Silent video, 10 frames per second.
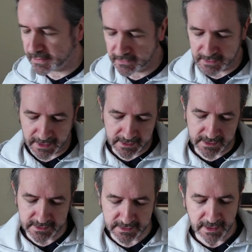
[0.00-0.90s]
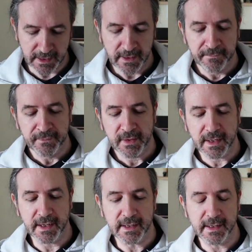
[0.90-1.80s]
I do like this.
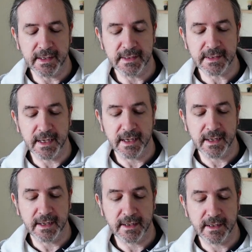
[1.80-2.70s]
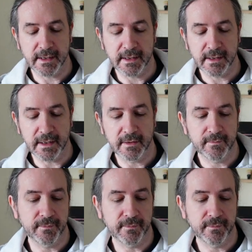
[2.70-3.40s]
It is a...